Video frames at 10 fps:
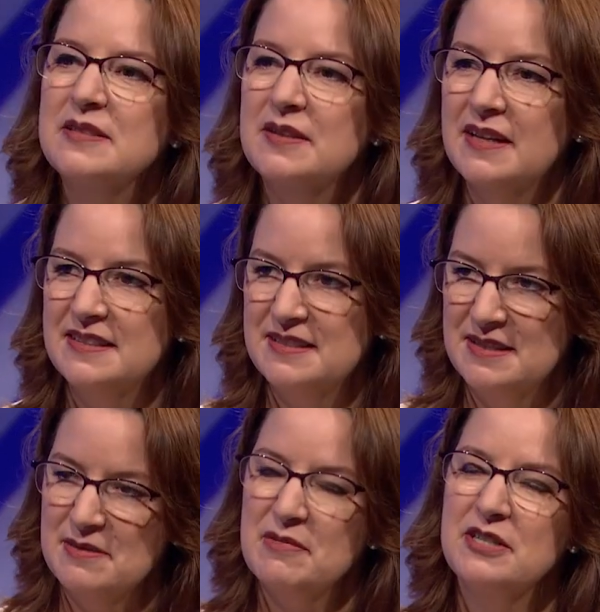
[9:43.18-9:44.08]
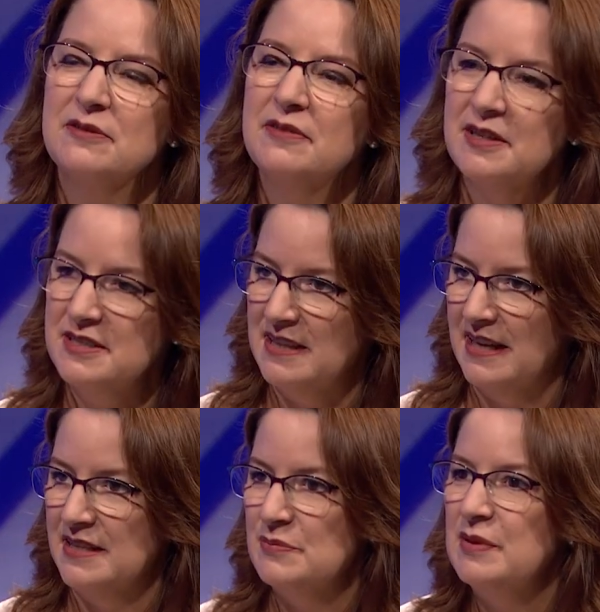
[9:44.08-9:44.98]
so that's the major function then,
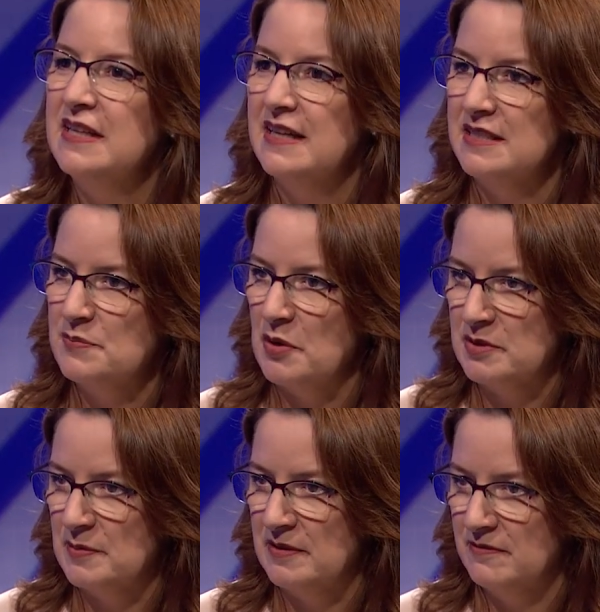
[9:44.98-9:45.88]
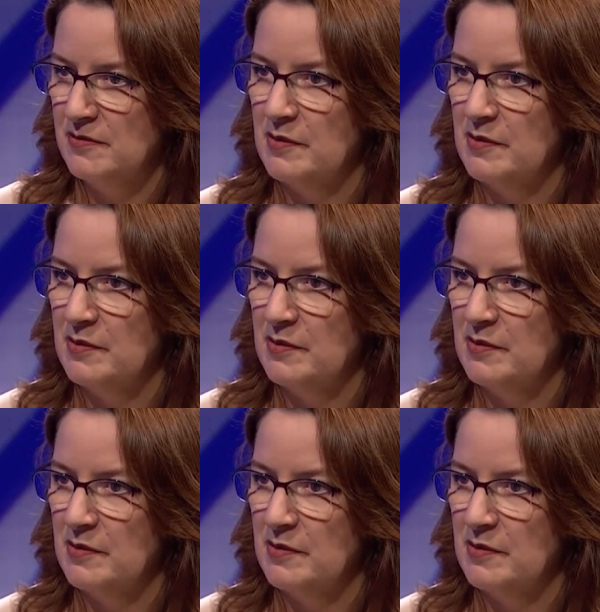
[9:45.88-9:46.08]
is being that spokesman for,